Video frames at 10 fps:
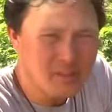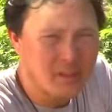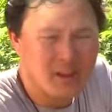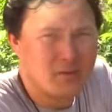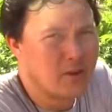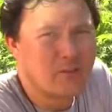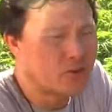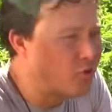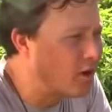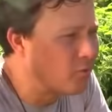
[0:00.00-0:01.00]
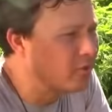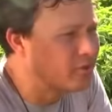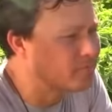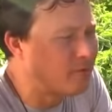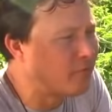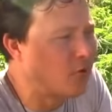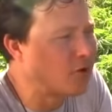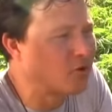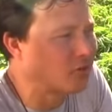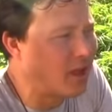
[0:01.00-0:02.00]
and you've never tried one of these
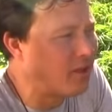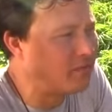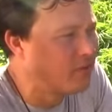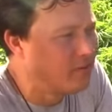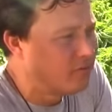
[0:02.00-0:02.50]
before in your life.